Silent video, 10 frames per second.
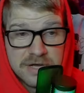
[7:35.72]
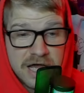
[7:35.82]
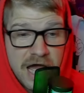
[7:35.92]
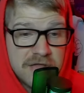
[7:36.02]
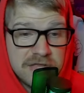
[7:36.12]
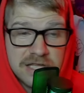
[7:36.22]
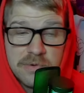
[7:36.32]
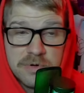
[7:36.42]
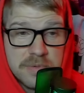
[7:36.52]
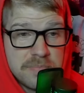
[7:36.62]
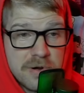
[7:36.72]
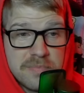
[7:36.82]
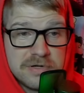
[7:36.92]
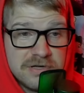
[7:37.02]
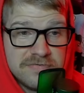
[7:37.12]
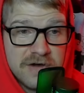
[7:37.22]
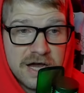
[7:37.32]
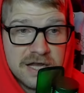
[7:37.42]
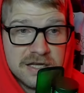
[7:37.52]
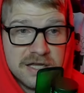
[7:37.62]
I think they would have been perfectly
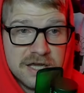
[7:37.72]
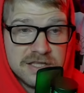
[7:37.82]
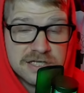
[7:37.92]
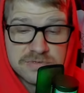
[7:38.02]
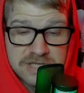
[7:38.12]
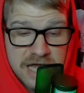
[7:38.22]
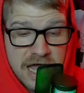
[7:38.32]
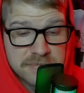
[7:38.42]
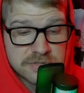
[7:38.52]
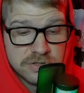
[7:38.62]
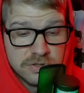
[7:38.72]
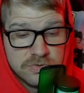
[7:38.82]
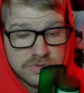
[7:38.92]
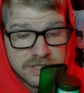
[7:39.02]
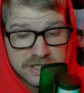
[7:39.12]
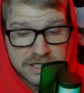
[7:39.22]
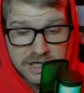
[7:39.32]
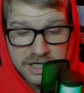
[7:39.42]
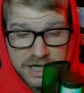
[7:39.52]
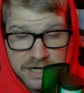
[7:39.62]
fine. This was absolutely
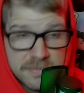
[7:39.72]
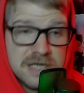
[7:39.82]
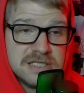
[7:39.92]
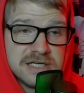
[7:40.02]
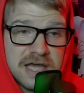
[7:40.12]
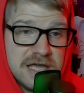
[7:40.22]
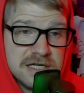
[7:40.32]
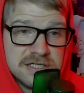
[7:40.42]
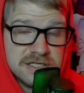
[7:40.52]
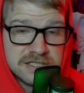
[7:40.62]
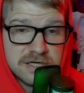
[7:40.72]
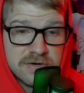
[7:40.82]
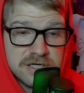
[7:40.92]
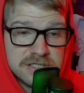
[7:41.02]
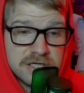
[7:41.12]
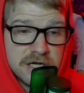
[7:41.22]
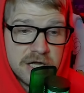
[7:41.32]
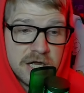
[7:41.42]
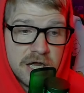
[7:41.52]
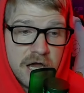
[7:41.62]
an amazing end to the series.
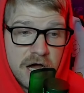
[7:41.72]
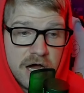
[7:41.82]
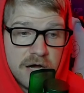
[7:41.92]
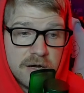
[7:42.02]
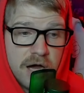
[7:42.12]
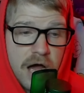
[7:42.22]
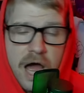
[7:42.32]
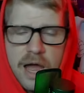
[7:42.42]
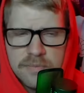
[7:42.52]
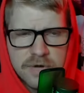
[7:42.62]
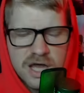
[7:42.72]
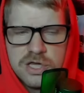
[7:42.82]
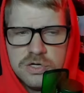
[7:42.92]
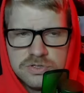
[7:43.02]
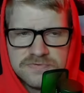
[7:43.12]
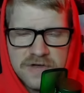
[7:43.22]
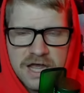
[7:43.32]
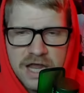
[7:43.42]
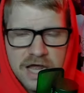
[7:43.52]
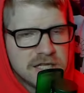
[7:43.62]
I'm a huge
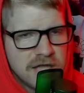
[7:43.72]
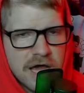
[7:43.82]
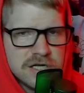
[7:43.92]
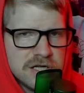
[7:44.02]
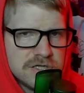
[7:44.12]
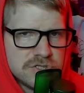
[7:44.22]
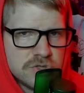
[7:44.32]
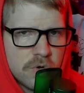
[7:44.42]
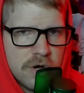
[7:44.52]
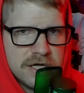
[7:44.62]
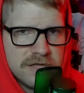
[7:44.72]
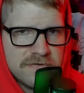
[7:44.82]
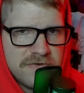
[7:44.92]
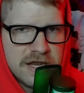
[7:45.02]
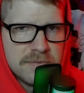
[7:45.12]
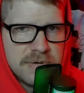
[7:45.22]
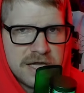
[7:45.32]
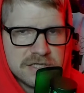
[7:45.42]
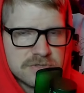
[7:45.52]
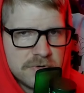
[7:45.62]
fan. I did enjoy Phantom
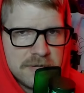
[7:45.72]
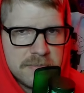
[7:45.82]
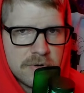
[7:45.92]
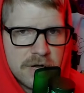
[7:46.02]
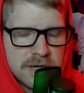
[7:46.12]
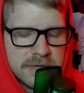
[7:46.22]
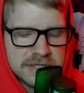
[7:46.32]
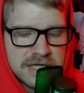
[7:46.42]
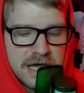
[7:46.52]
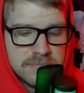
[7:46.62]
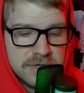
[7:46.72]
Pain, so don't get me wrong about that.